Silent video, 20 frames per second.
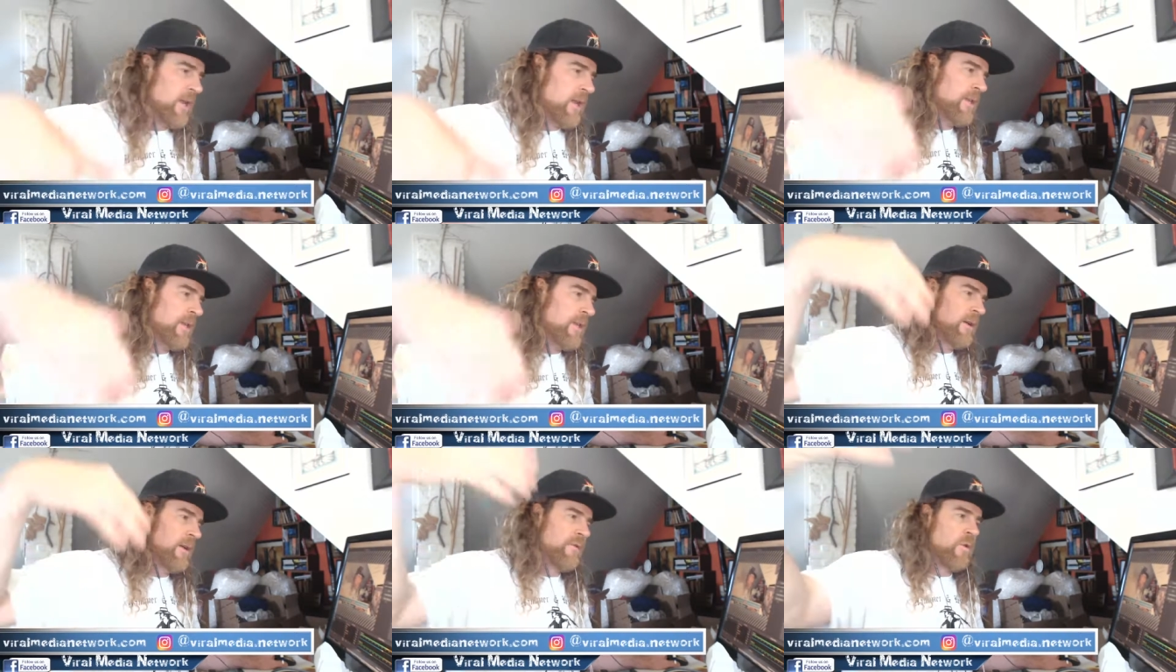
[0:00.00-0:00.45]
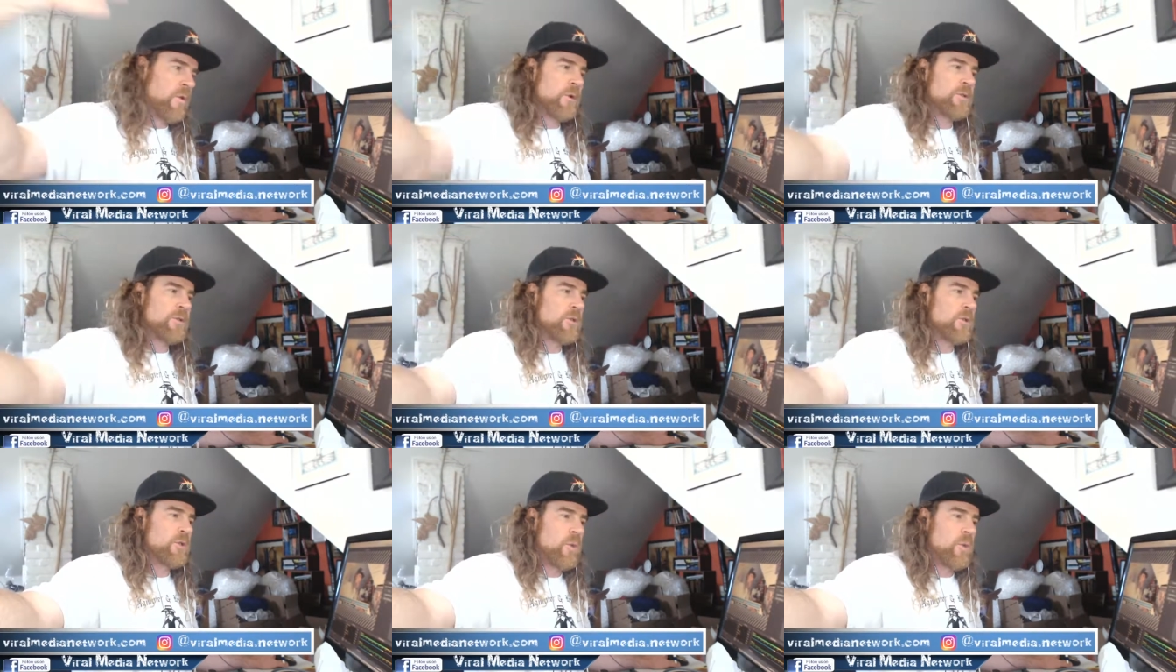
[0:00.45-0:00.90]
And then, of
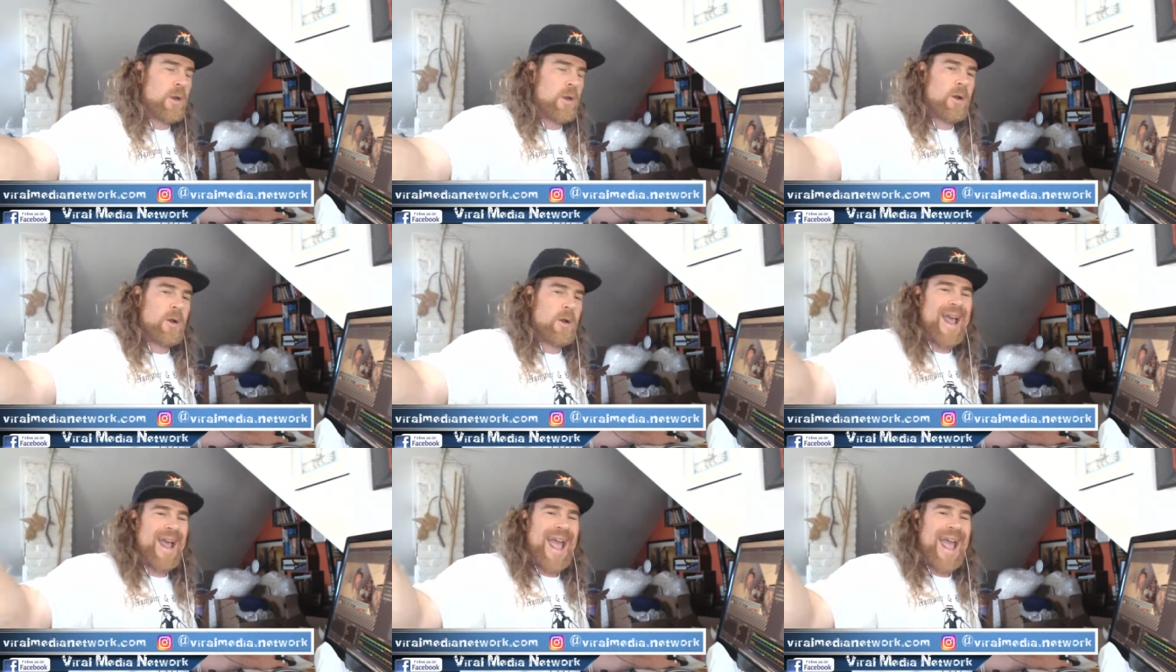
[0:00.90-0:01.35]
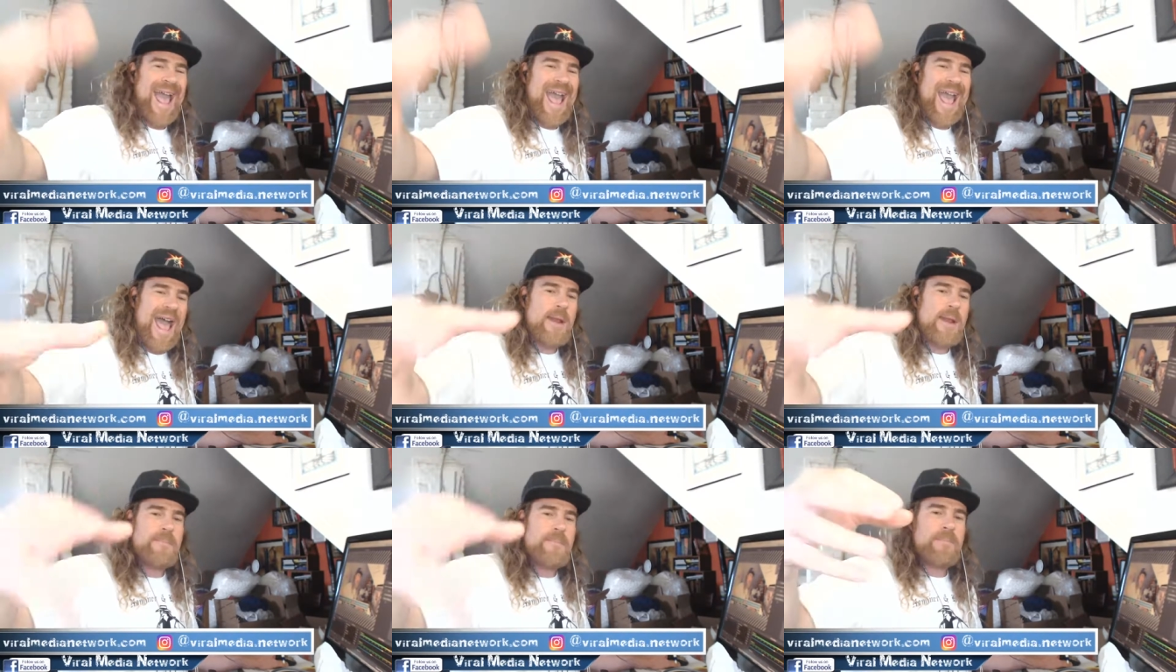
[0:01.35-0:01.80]
course, on Twitter,
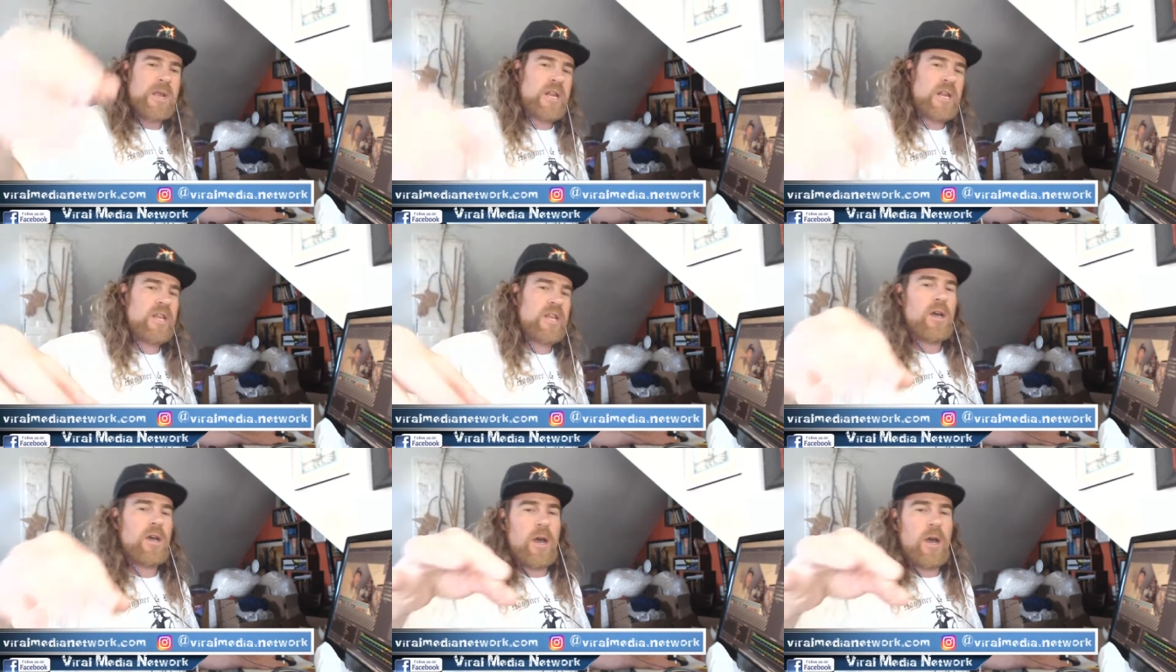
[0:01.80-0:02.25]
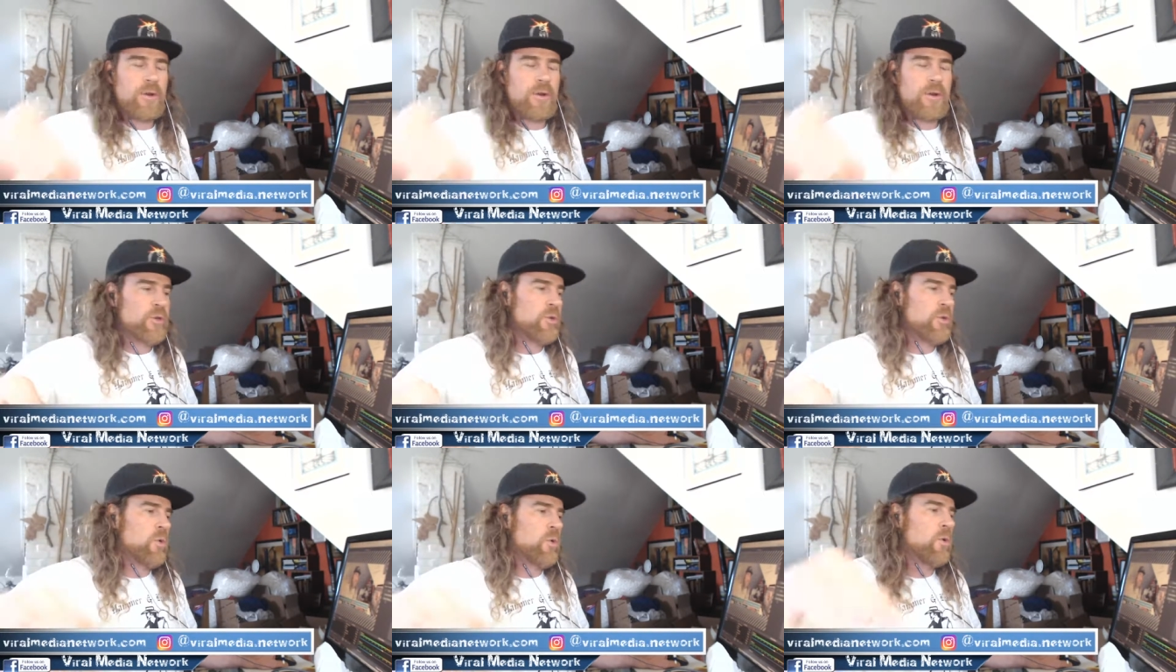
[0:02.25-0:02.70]
at media
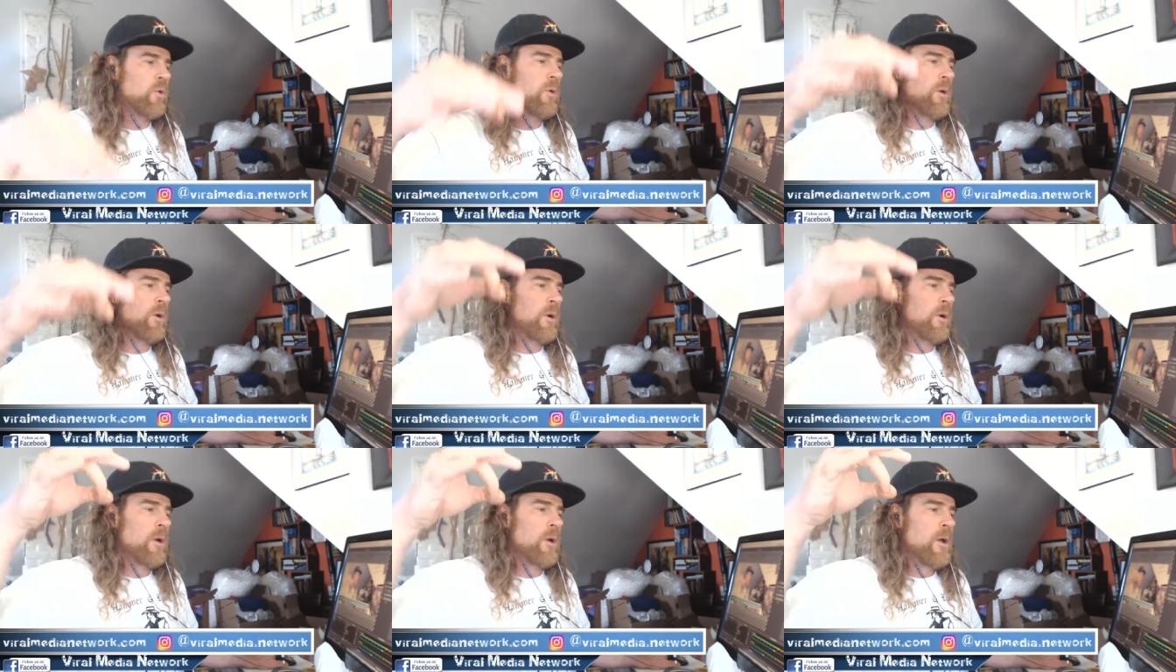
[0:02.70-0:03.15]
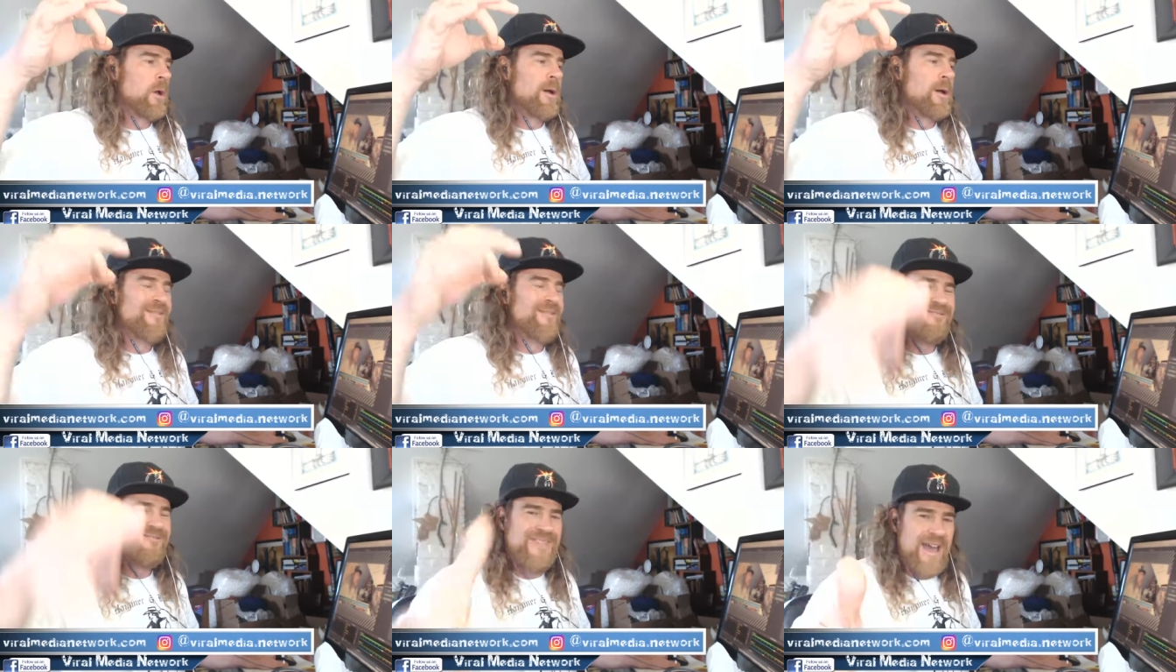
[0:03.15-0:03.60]
underscore
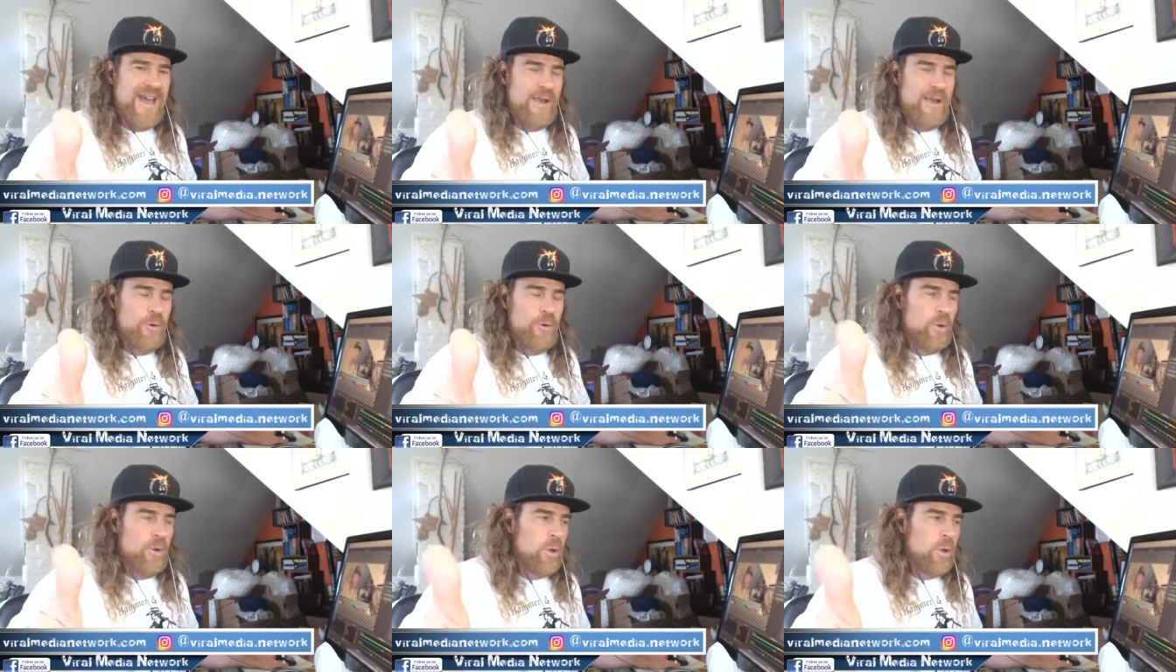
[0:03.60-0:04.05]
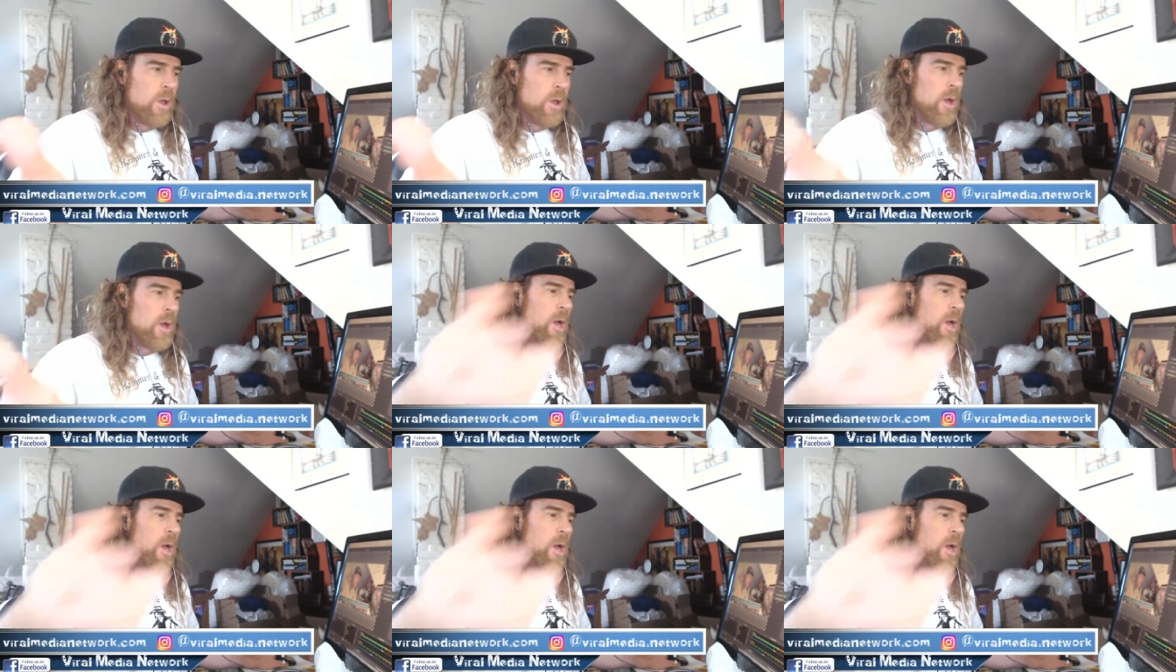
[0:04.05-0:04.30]
viral.